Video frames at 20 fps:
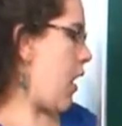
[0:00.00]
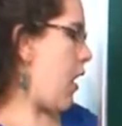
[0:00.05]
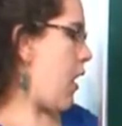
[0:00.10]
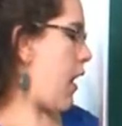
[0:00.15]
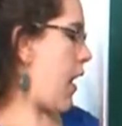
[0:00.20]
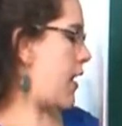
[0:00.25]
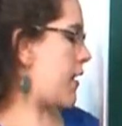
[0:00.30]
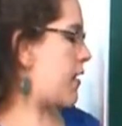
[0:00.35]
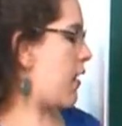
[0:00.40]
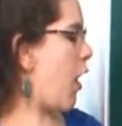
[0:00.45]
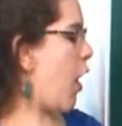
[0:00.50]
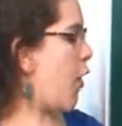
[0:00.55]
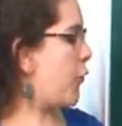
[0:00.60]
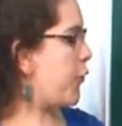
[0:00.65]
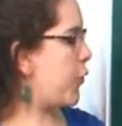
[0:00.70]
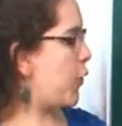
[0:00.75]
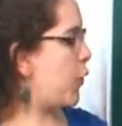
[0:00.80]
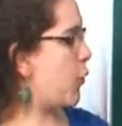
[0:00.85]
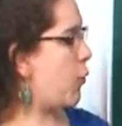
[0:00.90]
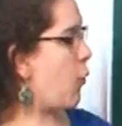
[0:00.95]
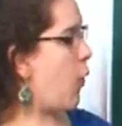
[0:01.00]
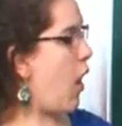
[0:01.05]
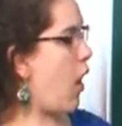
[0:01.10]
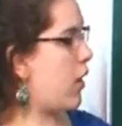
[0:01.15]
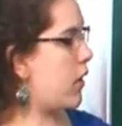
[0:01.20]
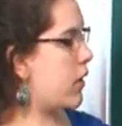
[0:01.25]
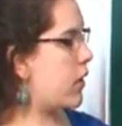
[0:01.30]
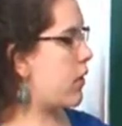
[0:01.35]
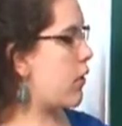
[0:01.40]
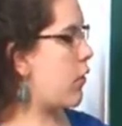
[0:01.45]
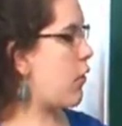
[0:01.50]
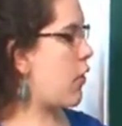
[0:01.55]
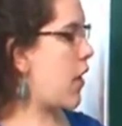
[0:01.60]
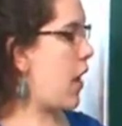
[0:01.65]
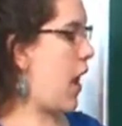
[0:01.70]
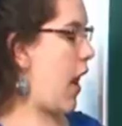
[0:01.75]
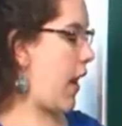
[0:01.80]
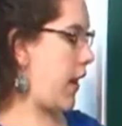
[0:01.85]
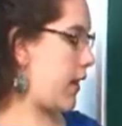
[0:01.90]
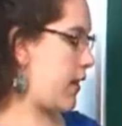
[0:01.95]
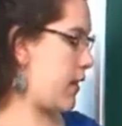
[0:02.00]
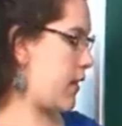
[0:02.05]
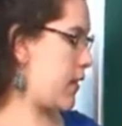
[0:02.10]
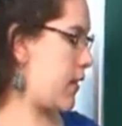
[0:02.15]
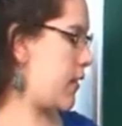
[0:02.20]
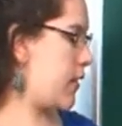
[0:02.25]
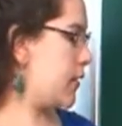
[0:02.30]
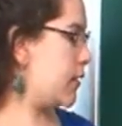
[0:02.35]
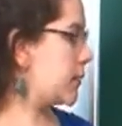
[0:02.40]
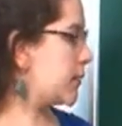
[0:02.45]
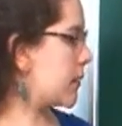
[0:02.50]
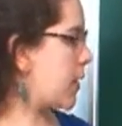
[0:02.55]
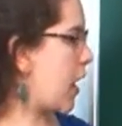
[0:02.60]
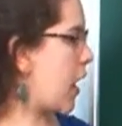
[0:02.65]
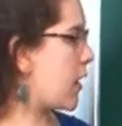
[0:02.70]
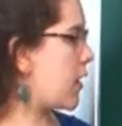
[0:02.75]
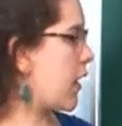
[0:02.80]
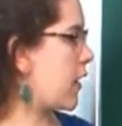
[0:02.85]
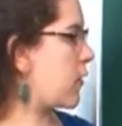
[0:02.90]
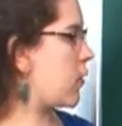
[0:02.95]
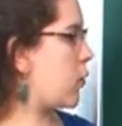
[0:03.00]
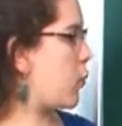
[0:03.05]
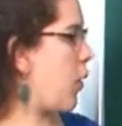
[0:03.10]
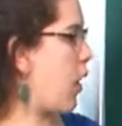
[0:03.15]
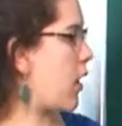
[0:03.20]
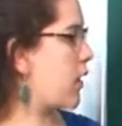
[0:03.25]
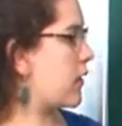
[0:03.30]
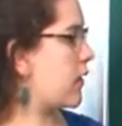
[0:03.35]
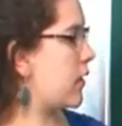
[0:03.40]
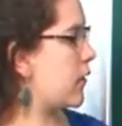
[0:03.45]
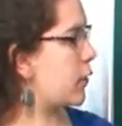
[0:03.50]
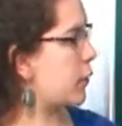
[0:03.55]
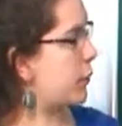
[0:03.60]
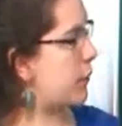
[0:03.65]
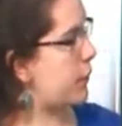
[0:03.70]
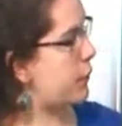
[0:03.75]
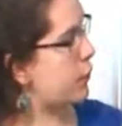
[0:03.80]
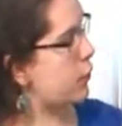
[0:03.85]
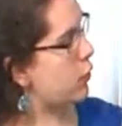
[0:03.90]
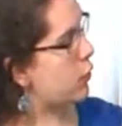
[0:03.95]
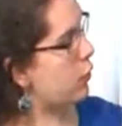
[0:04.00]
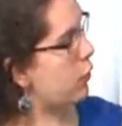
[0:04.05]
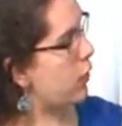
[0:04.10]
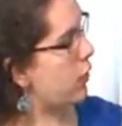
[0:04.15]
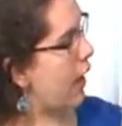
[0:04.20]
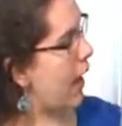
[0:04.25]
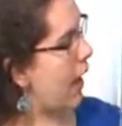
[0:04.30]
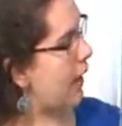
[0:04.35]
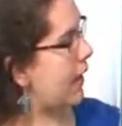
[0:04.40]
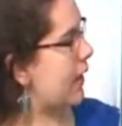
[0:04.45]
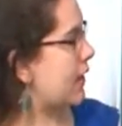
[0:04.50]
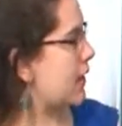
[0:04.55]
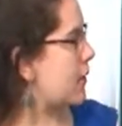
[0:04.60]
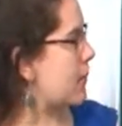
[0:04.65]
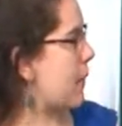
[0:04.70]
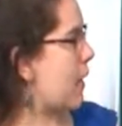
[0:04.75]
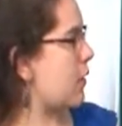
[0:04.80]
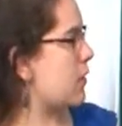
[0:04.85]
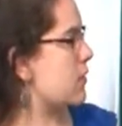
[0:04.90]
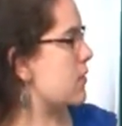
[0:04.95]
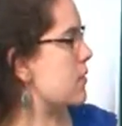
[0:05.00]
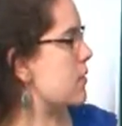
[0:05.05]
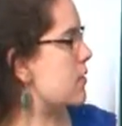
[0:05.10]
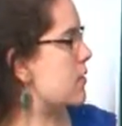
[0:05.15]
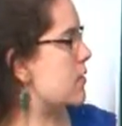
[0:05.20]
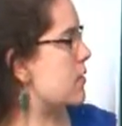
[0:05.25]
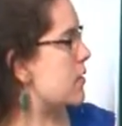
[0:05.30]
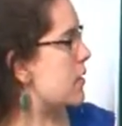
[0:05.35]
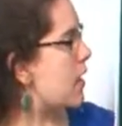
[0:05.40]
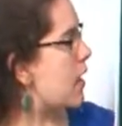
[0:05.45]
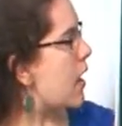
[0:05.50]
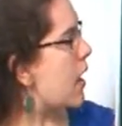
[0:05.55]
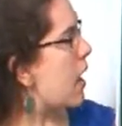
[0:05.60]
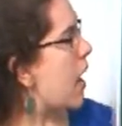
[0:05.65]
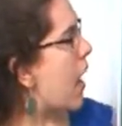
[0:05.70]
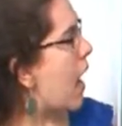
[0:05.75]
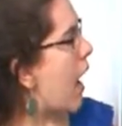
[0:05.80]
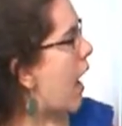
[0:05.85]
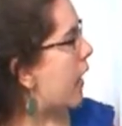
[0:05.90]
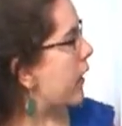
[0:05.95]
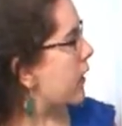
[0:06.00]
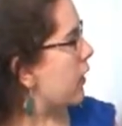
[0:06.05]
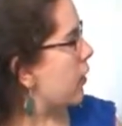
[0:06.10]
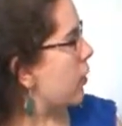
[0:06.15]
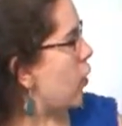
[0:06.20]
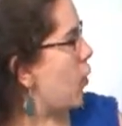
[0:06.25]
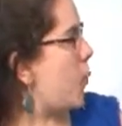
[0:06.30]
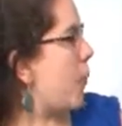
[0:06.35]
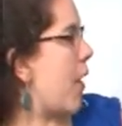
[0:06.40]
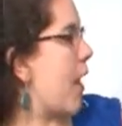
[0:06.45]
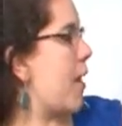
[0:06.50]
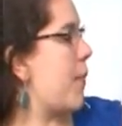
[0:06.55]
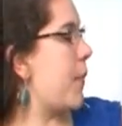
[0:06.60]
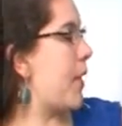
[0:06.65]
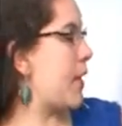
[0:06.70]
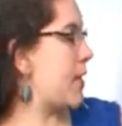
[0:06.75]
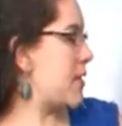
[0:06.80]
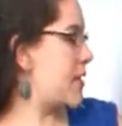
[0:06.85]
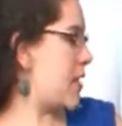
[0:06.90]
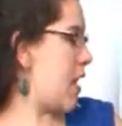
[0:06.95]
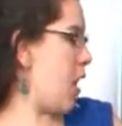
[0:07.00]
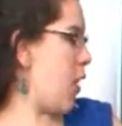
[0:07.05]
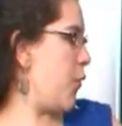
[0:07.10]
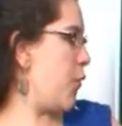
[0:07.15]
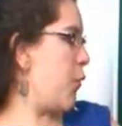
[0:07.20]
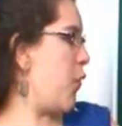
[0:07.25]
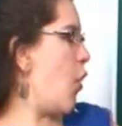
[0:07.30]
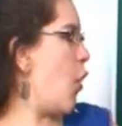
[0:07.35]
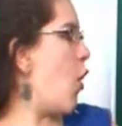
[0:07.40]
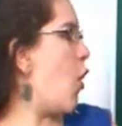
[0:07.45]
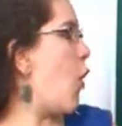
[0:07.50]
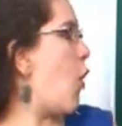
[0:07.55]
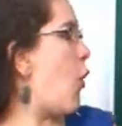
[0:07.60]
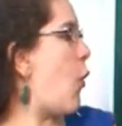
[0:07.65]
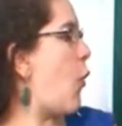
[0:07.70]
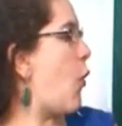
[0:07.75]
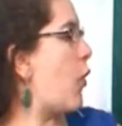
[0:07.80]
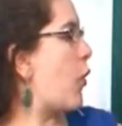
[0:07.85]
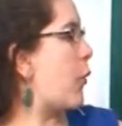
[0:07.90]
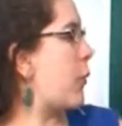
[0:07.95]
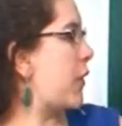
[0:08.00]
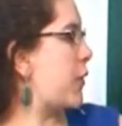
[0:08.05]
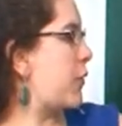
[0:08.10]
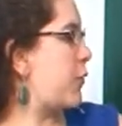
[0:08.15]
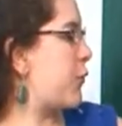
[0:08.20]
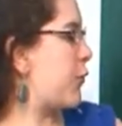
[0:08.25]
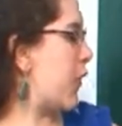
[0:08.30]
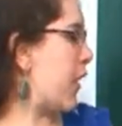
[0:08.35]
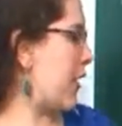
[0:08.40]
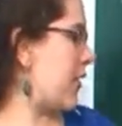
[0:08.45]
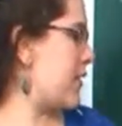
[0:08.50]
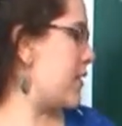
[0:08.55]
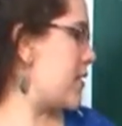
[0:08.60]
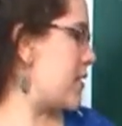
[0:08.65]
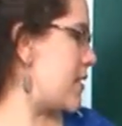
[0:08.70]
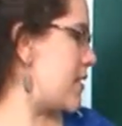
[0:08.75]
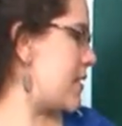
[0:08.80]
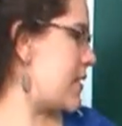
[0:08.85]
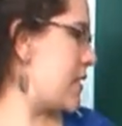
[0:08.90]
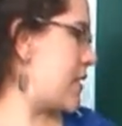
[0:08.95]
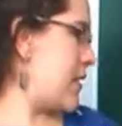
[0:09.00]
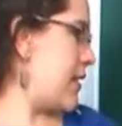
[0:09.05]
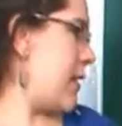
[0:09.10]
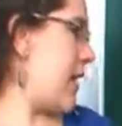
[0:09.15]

I often walk or hike. I like to walk down the river or hike in the mountains. I can go by myself or with friends.